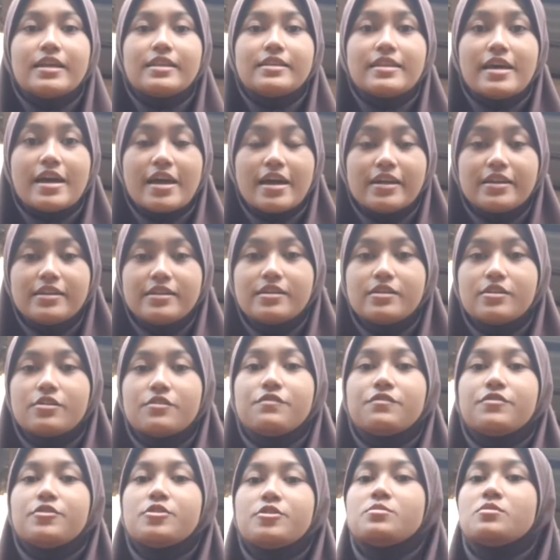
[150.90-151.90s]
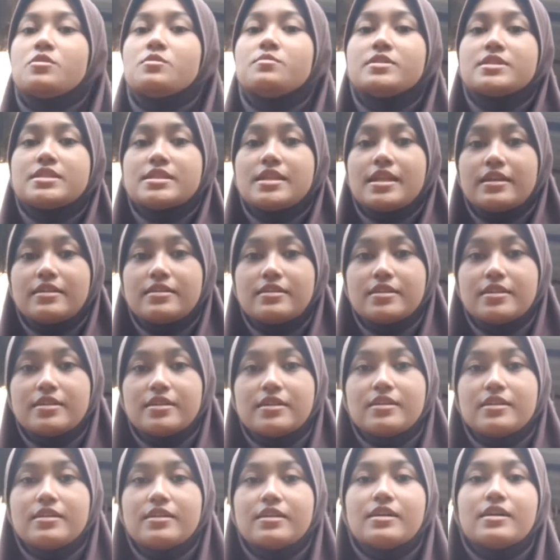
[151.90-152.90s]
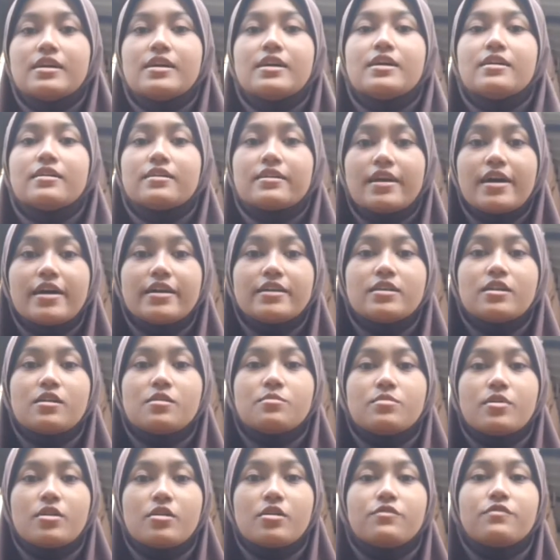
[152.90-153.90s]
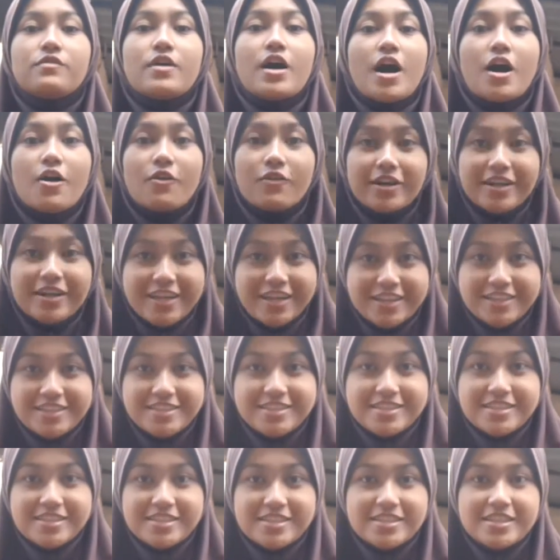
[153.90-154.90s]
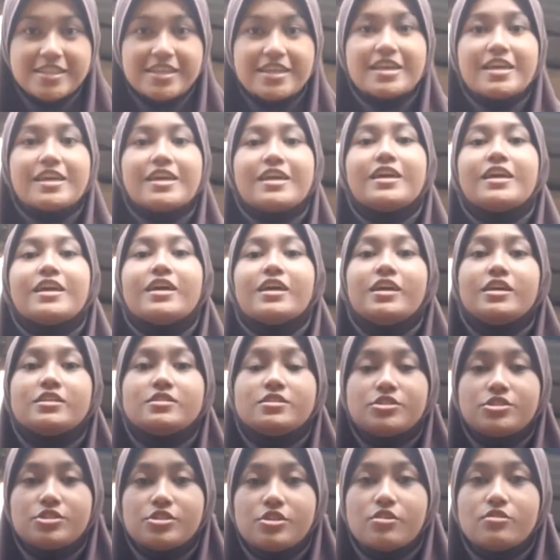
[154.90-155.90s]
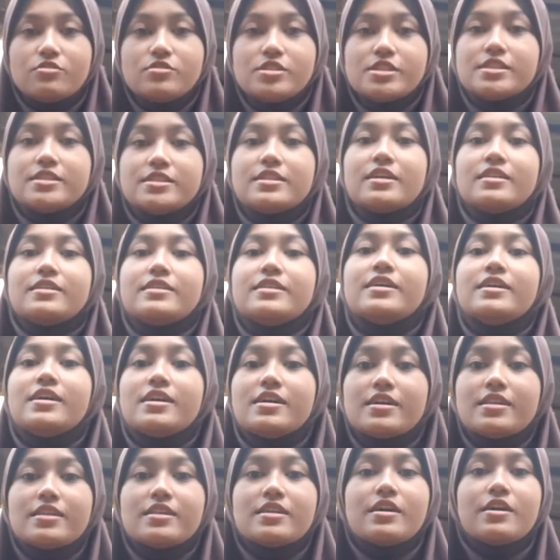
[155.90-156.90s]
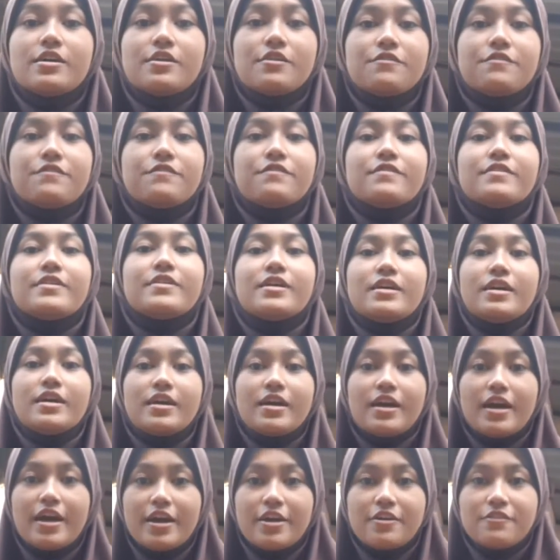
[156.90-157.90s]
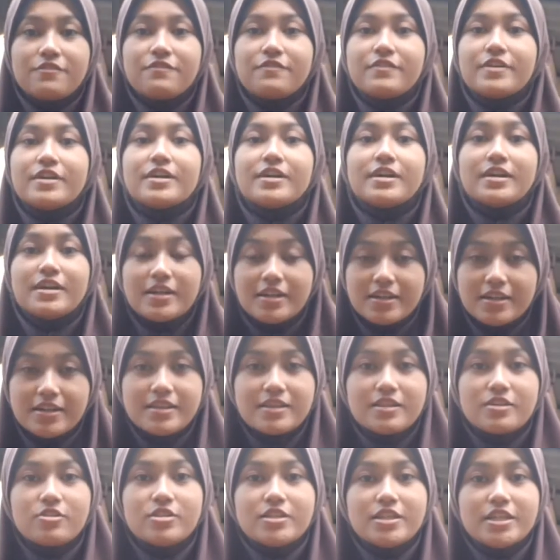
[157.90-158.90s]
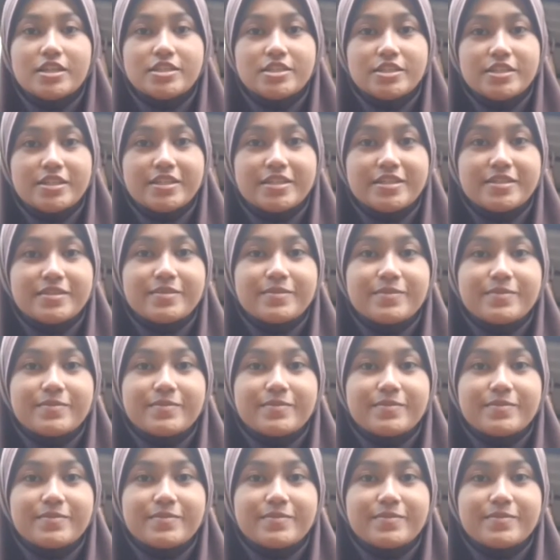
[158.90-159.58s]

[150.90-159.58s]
Then, a few moments later, right above our heads. It shows that the Earth have Earth rotation.